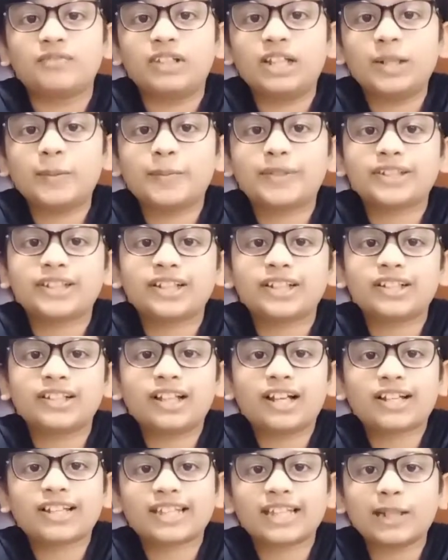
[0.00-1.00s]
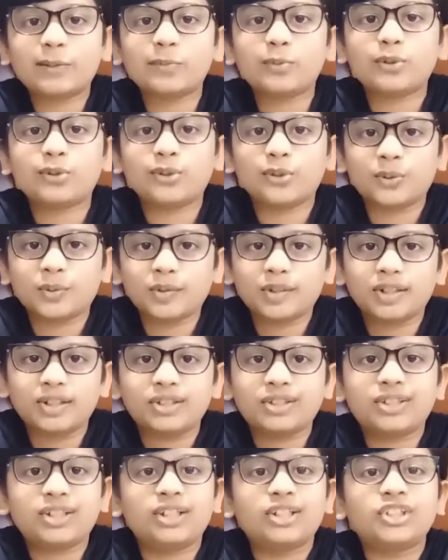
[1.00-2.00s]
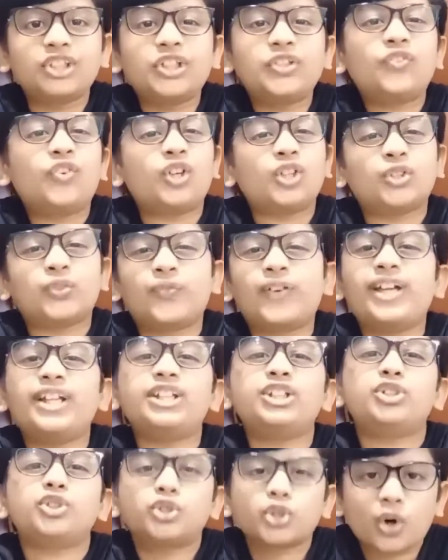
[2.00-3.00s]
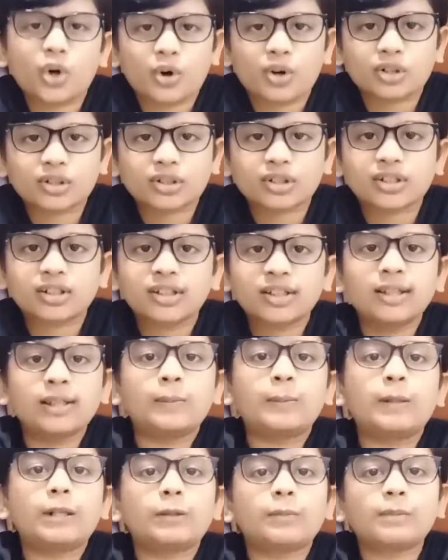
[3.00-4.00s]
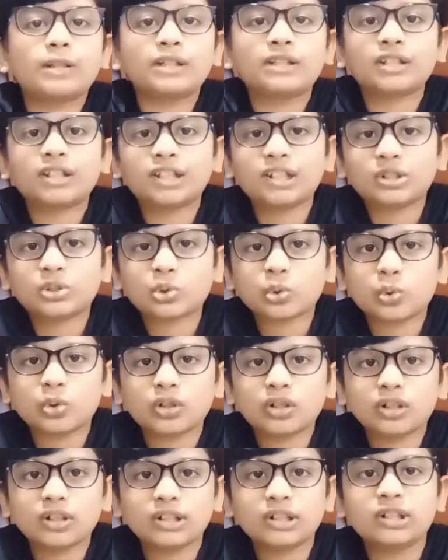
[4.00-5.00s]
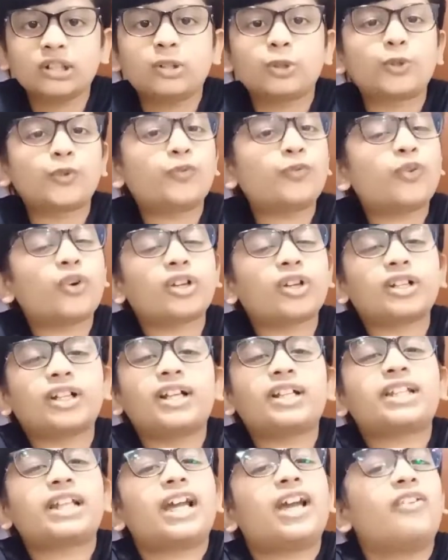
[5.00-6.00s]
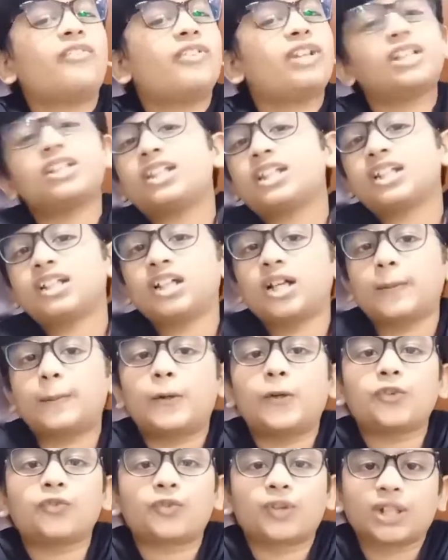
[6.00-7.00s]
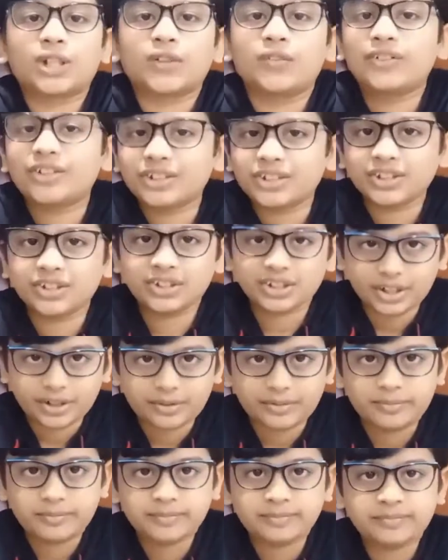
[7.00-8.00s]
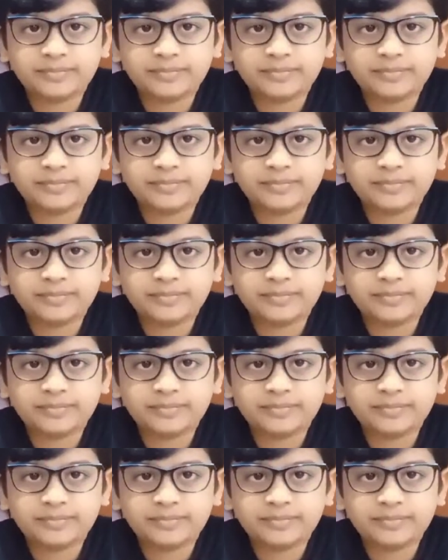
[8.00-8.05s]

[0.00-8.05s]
When Matilda came to know this, she was very shocked, but Miss Honey told her to forget everything about whatever she said.